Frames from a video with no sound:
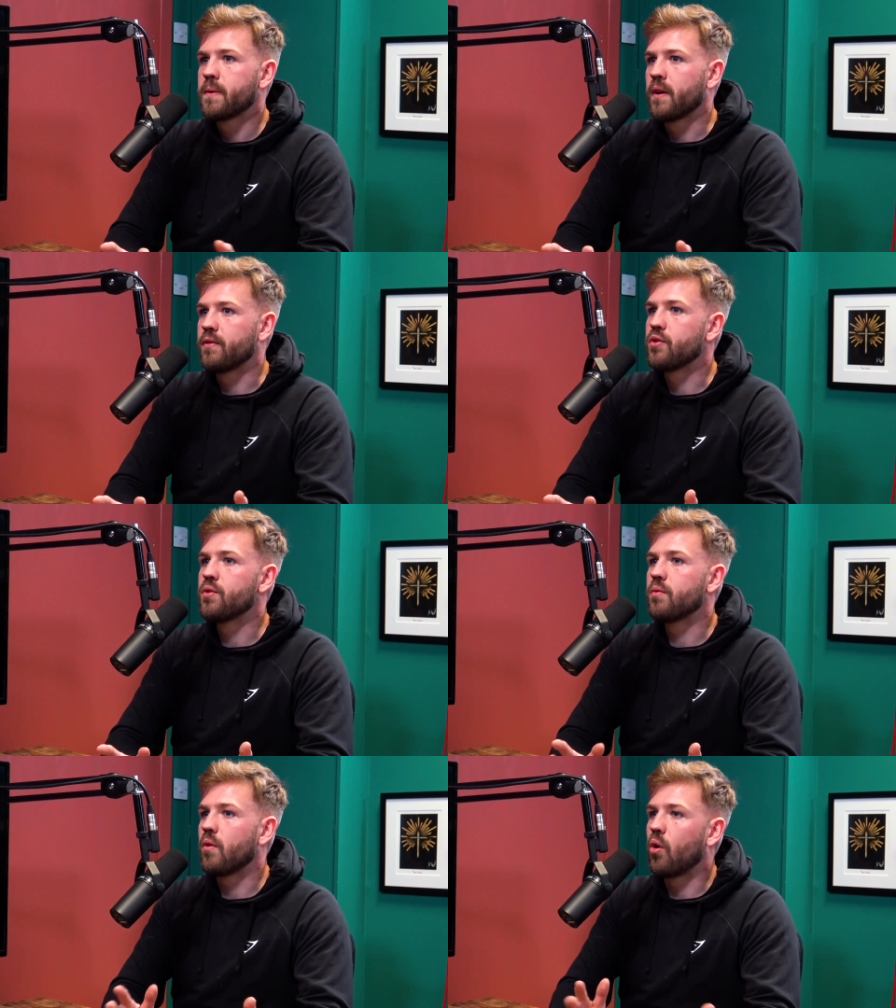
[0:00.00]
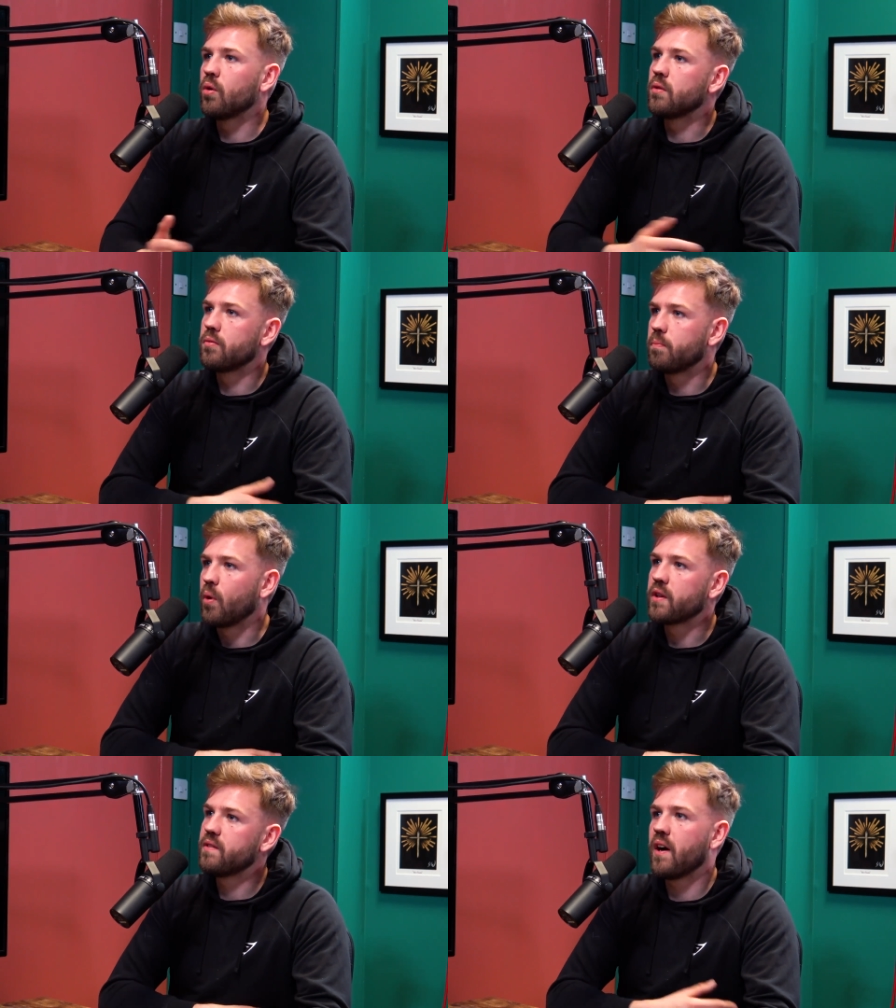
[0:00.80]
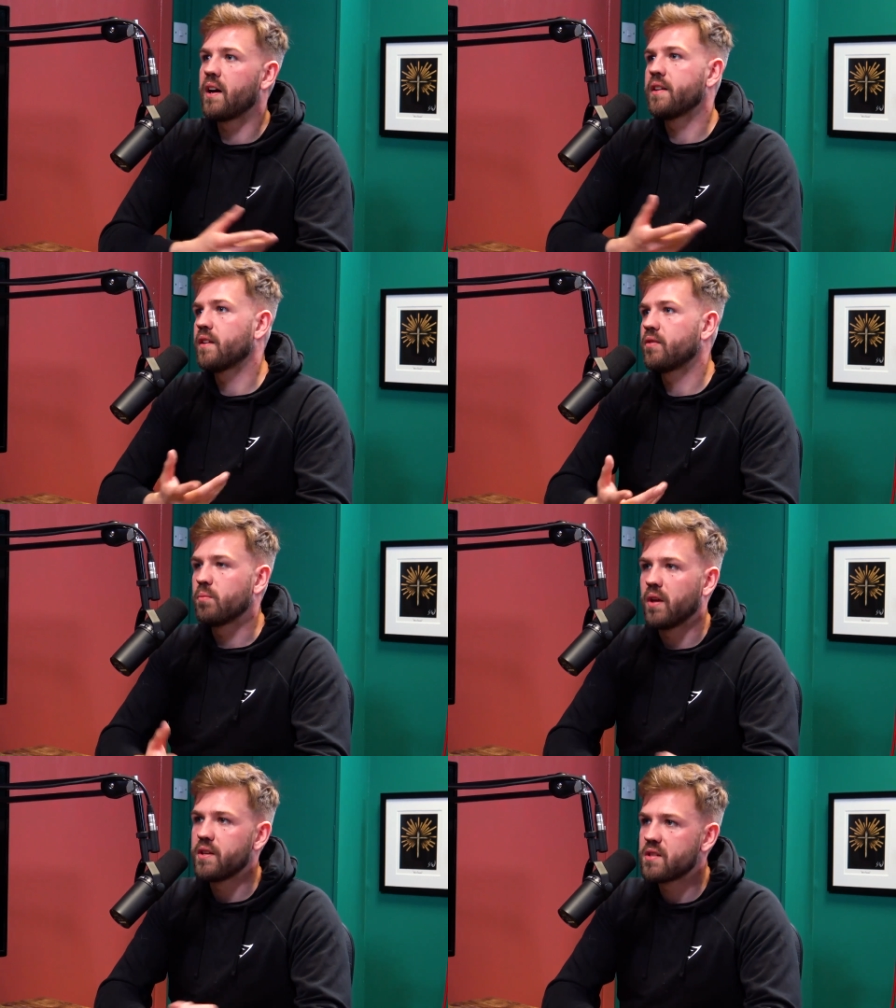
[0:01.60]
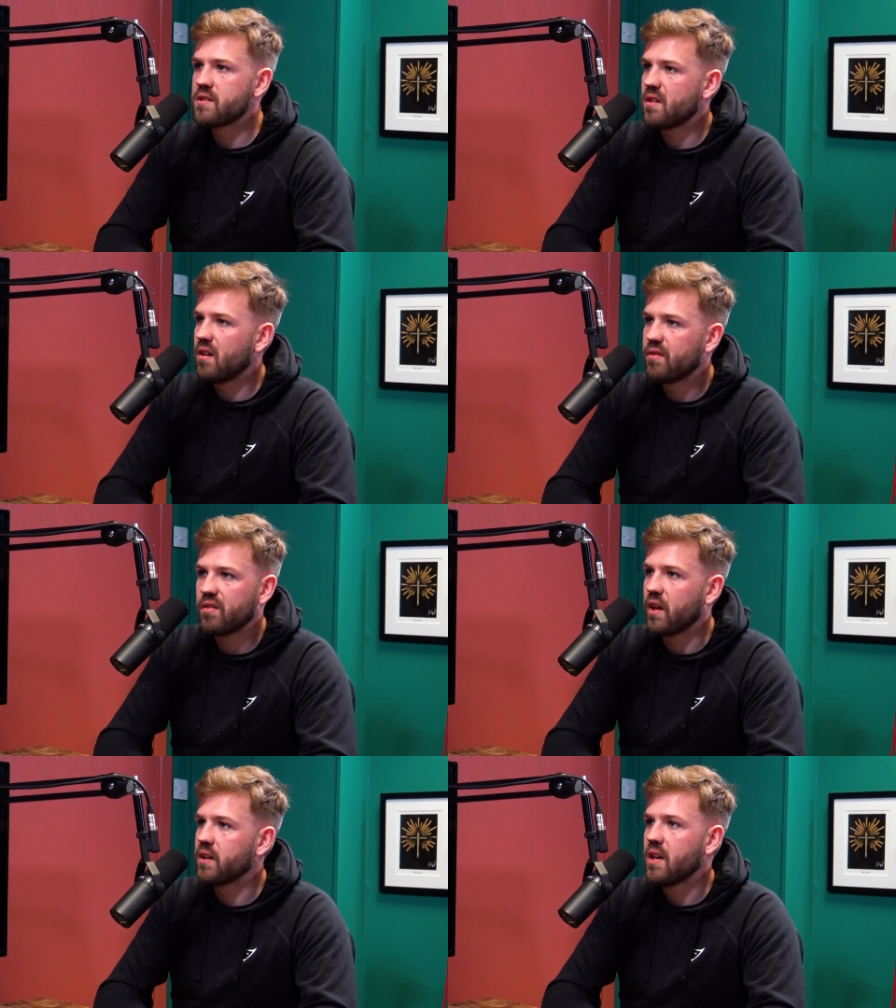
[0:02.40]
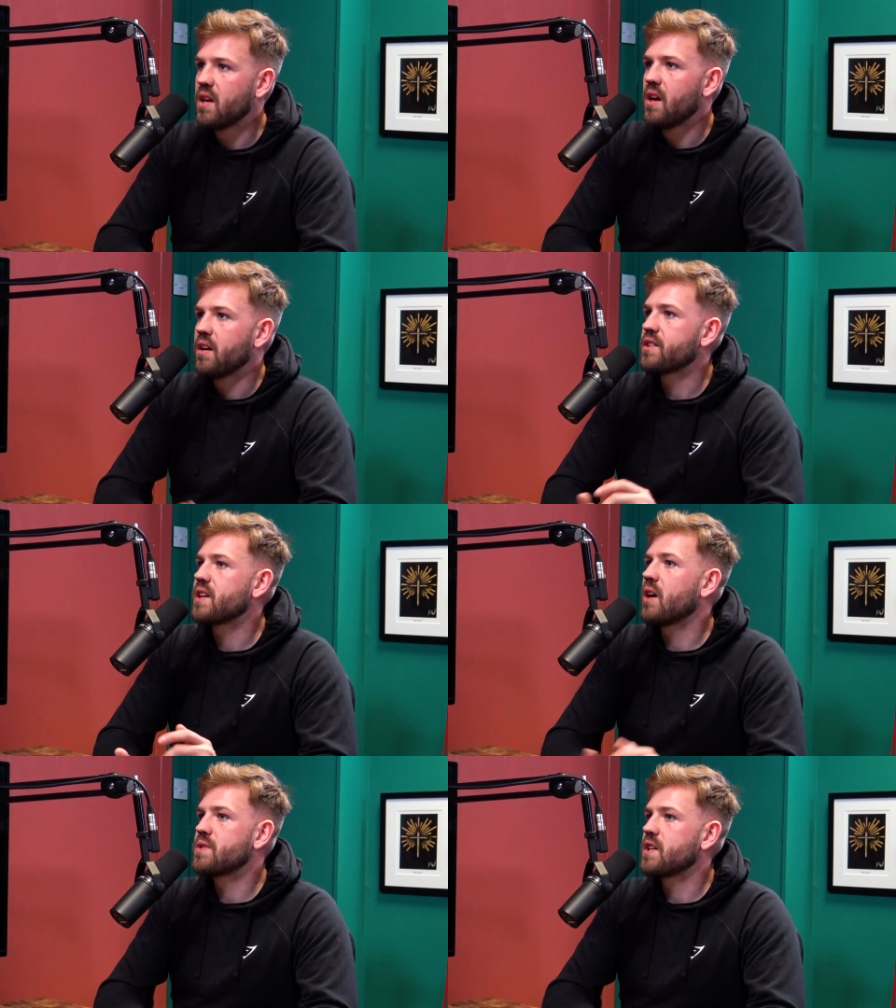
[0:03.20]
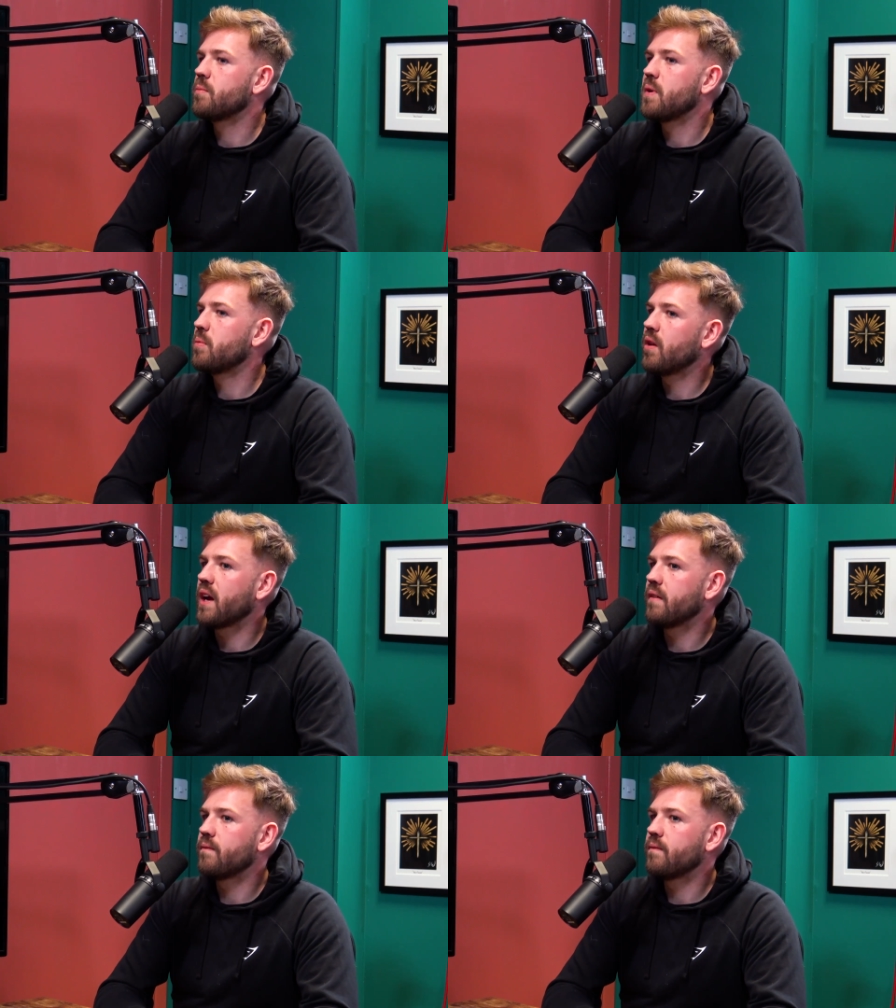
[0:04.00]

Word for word: if you hold body fat in different places different and places, stuff, like exactly, yeah. Because I always say to people like I